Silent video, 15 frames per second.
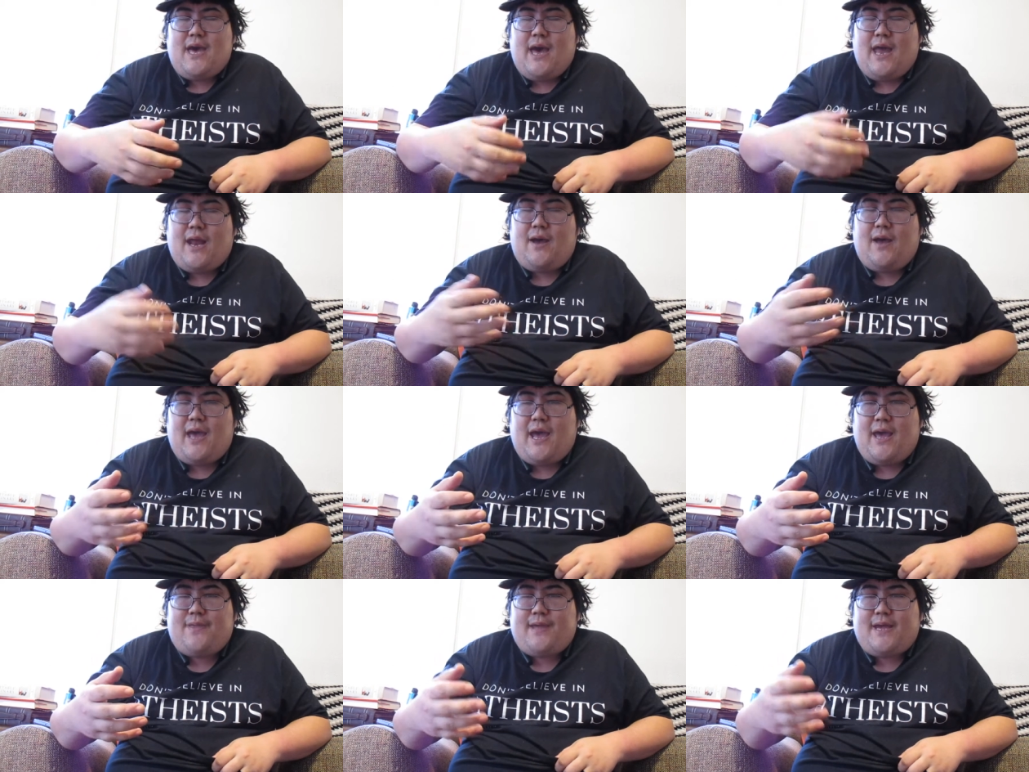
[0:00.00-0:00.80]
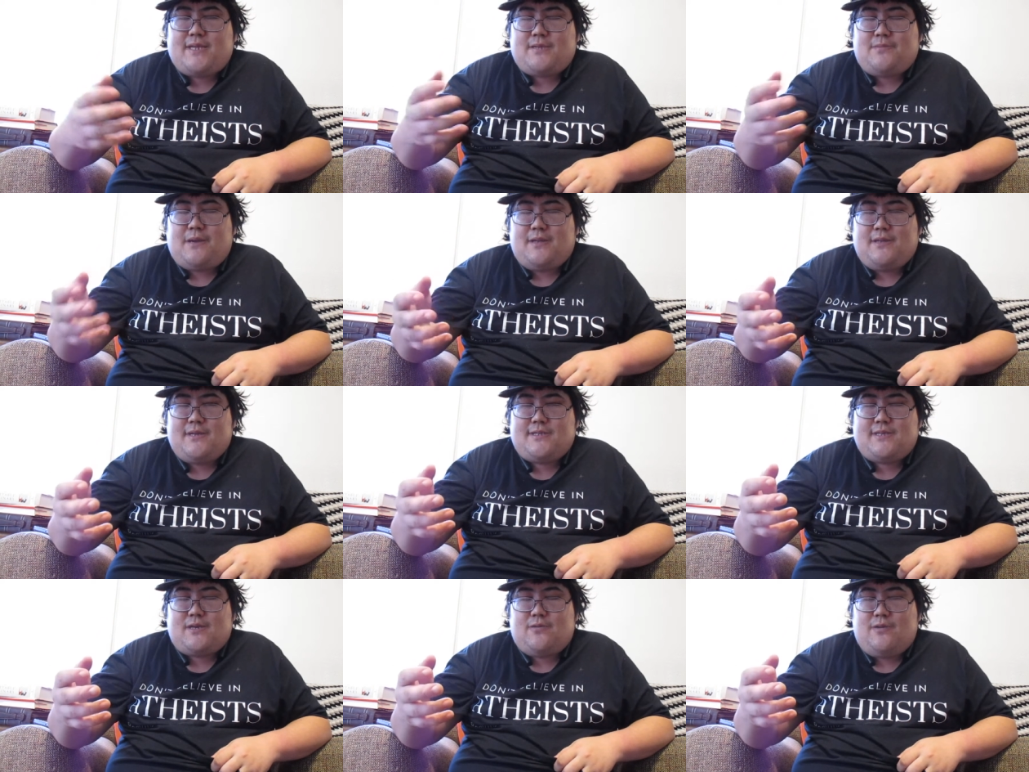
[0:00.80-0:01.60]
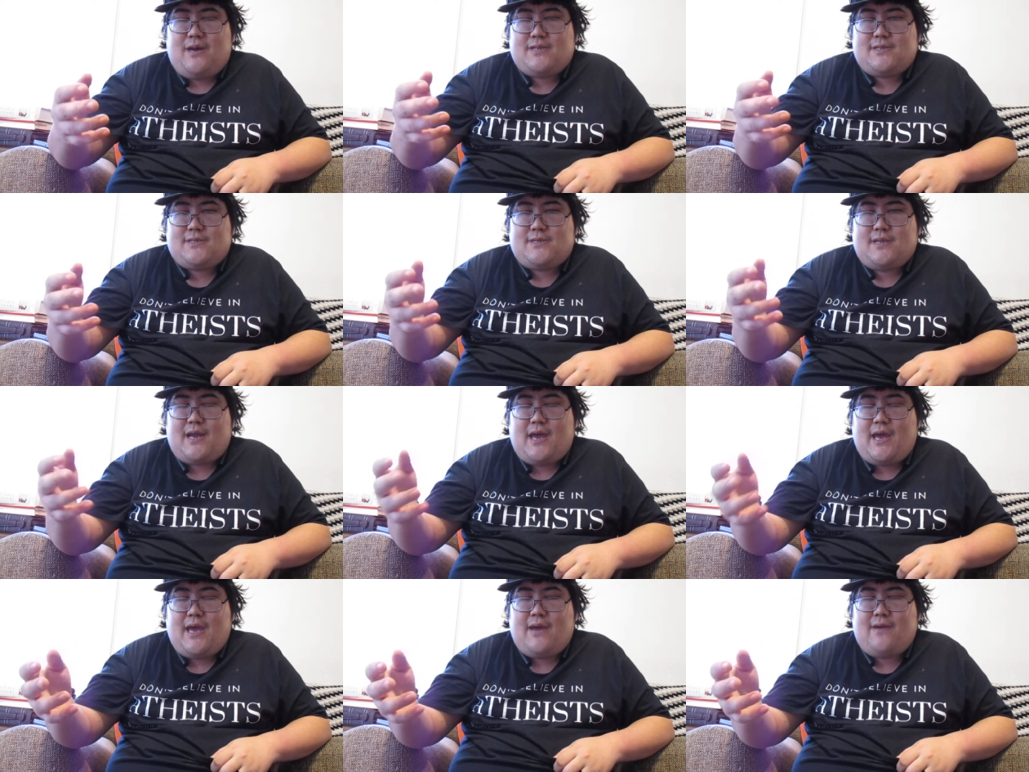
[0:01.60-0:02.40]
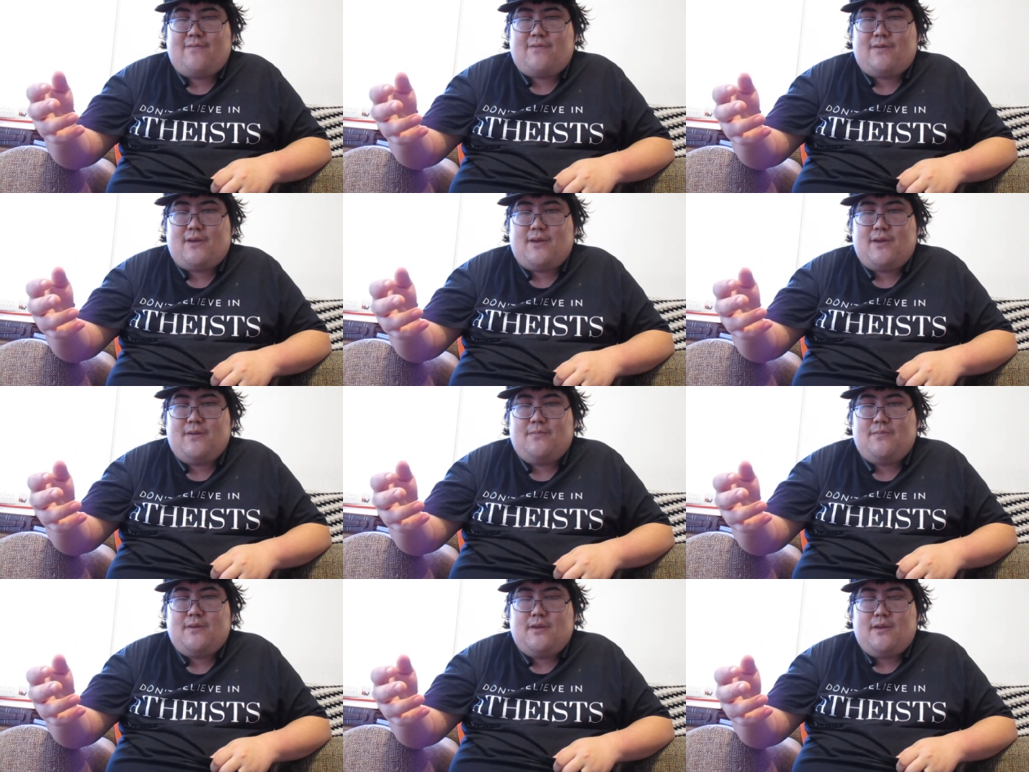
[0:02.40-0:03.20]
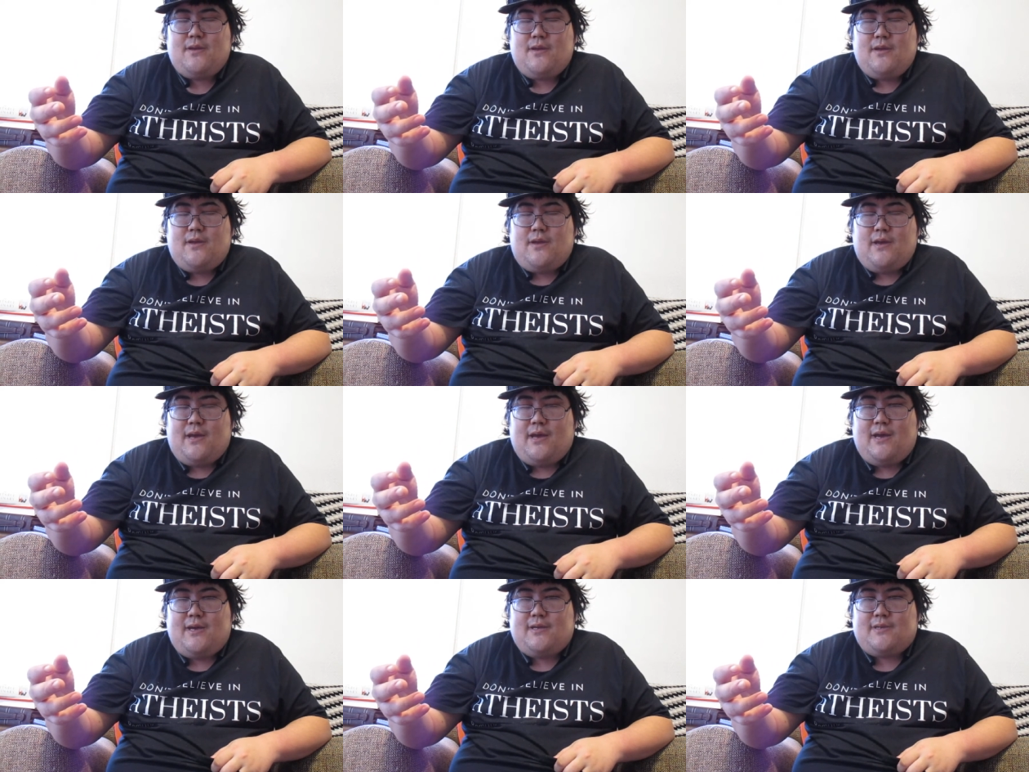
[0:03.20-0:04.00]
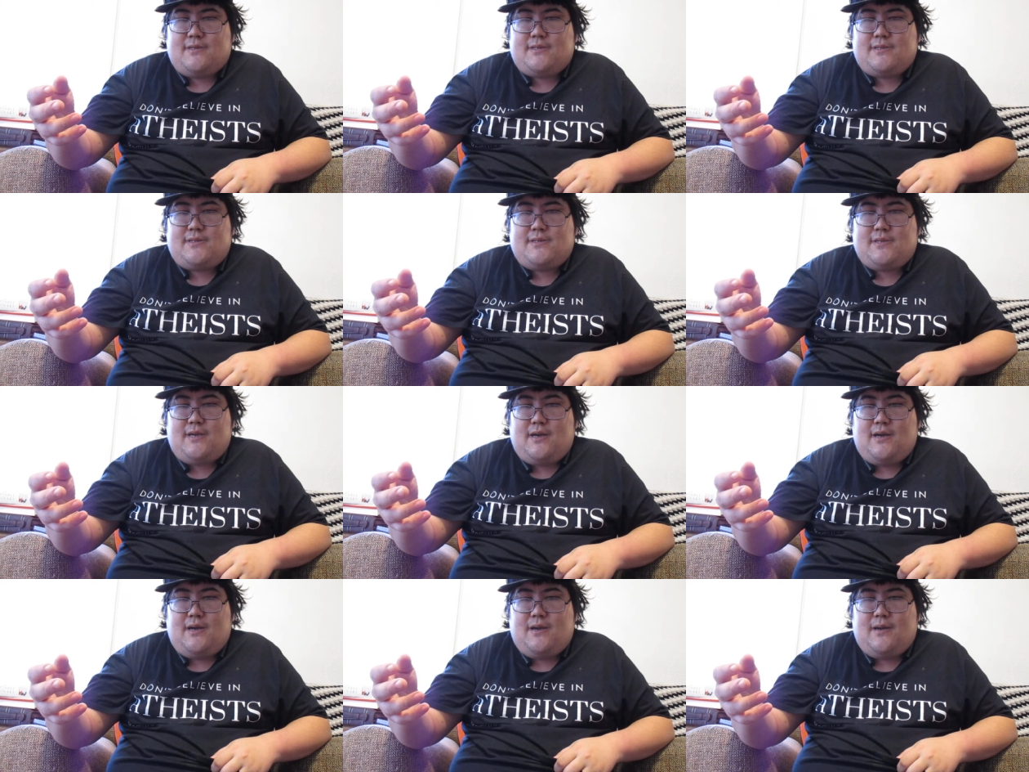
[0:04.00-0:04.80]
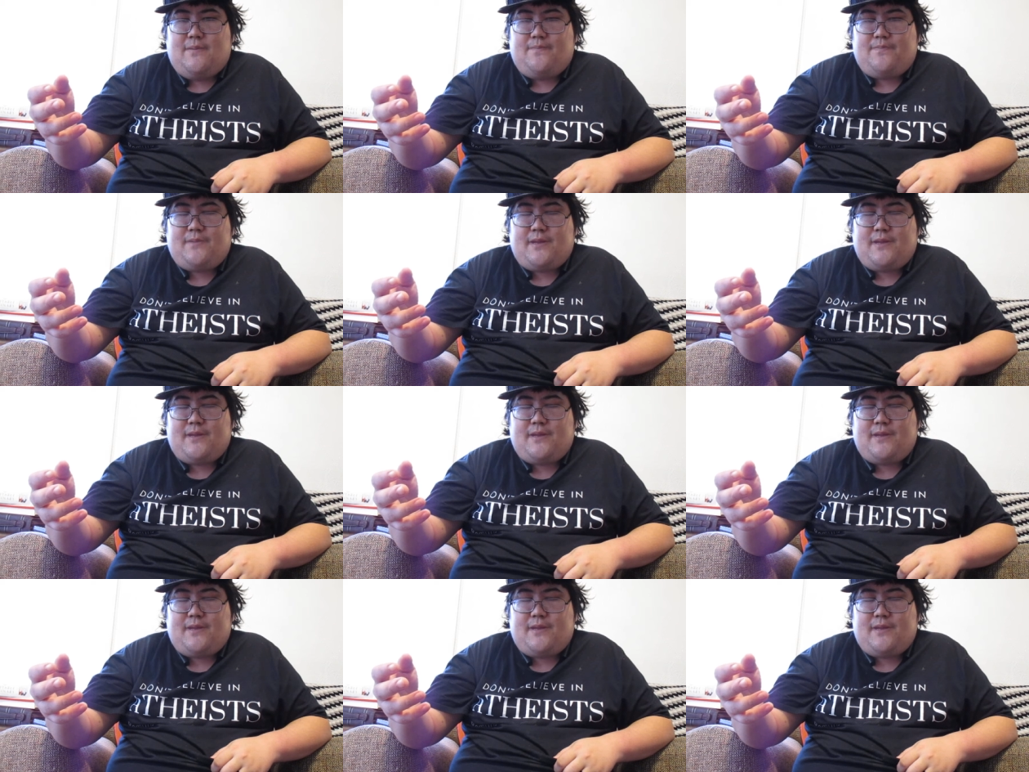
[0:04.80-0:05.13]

and I'll add that to my list of questions that I have for him. And I'm